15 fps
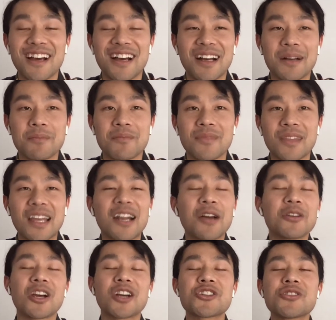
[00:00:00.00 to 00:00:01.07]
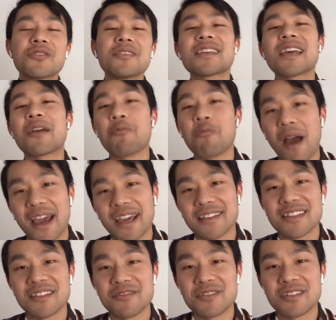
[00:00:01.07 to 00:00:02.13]
and I shouldn't say
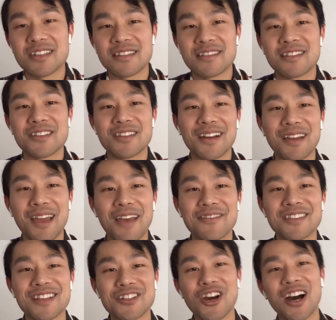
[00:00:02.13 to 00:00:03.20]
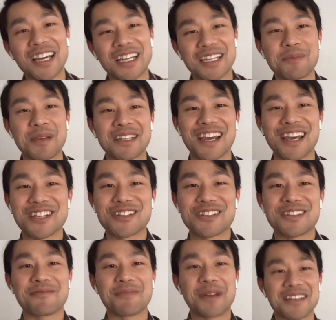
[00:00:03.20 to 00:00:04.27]
waste. It was just because I have such high
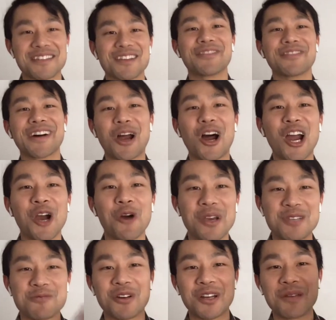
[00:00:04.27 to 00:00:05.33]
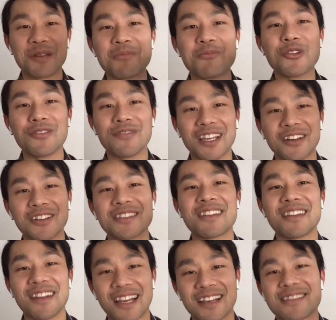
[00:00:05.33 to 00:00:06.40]
expectations of myself. I always want to be moving on
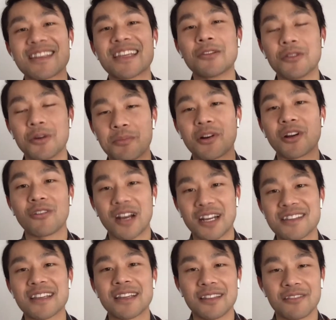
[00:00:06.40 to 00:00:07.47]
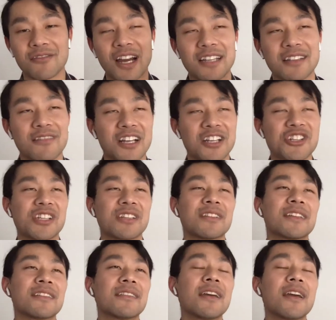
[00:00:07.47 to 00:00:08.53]
to the next thing or progressing in the right
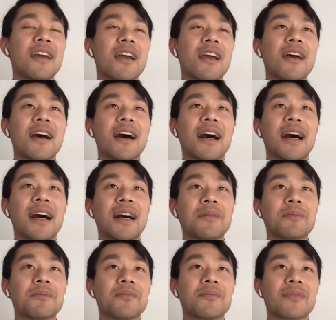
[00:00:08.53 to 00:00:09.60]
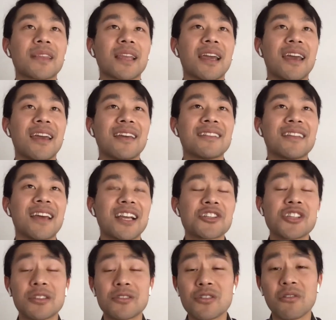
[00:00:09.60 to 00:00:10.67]
direction. And
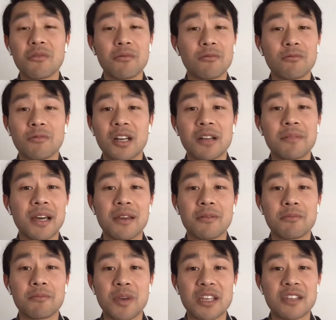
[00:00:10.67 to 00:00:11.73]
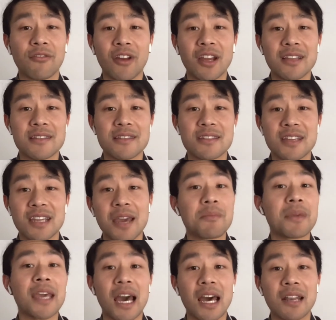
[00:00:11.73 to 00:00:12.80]
actually it took one of my best friends to get
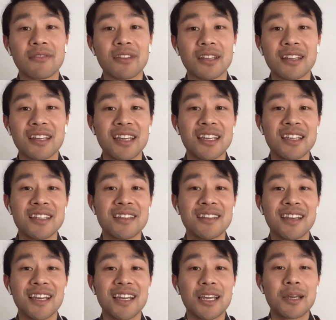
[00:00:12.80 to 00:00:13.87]
me out of it. You